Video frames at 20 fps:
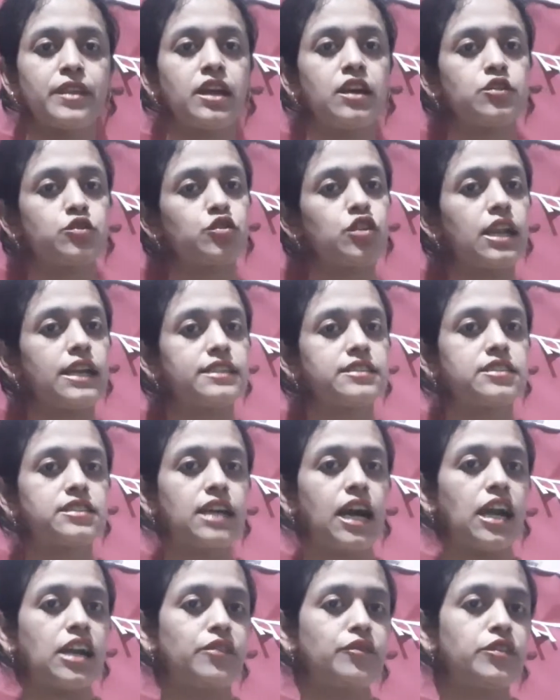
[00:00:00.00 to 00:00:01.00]
So let's
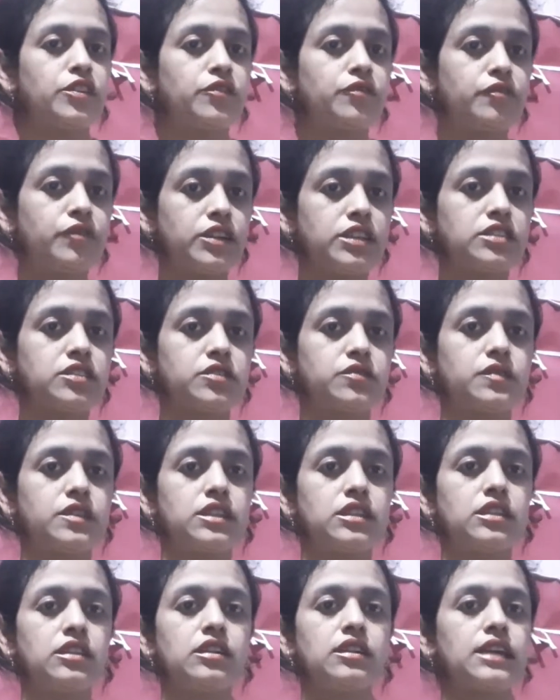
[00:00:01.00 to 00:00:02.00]
start with first
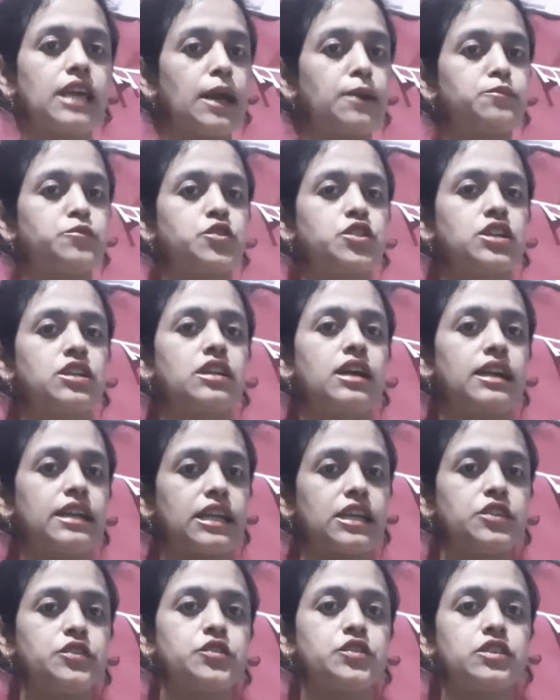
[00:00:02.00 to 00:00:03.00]
one, capture
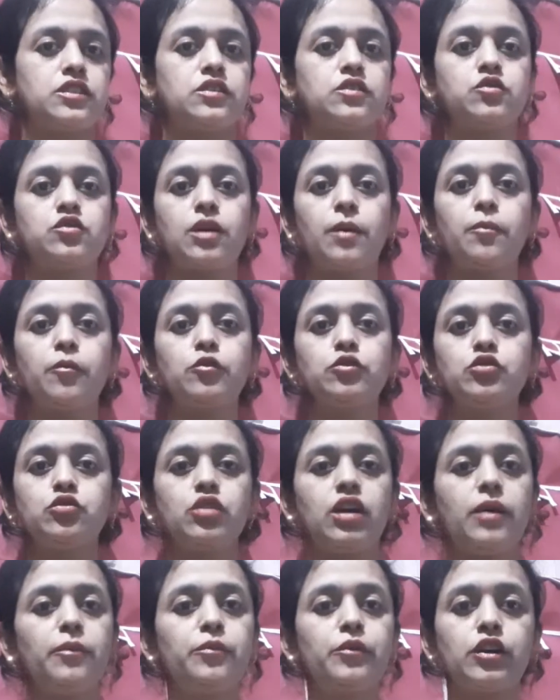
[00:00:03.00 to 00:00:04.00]
attention. Suppose you
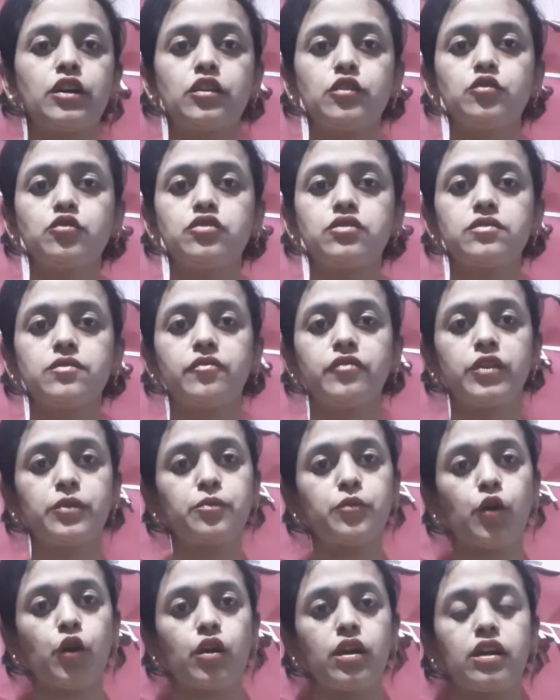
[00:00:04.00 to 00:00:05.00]
have produced one
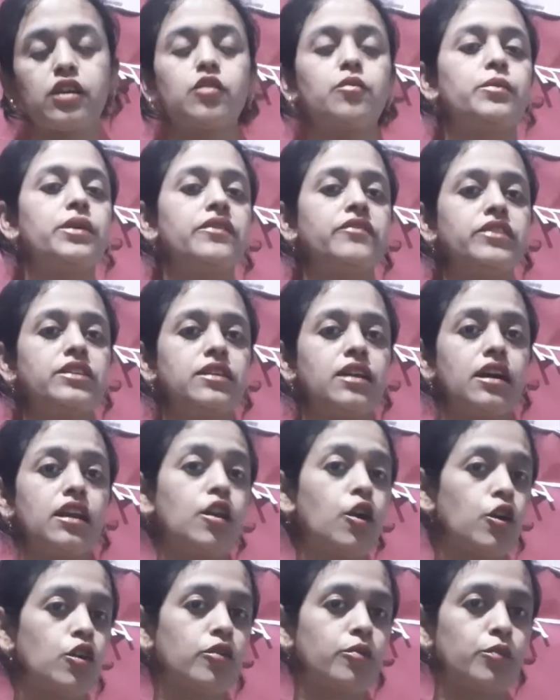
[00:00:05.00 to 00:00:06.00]
product, maybe a
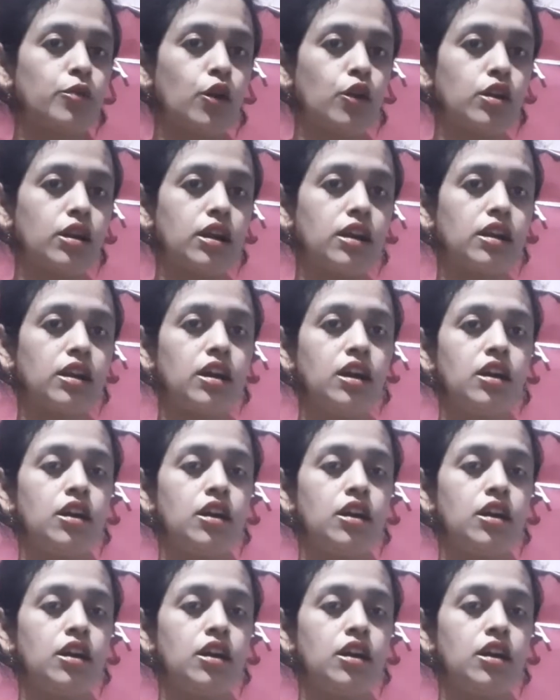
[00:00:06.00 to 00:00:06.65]
lot of product.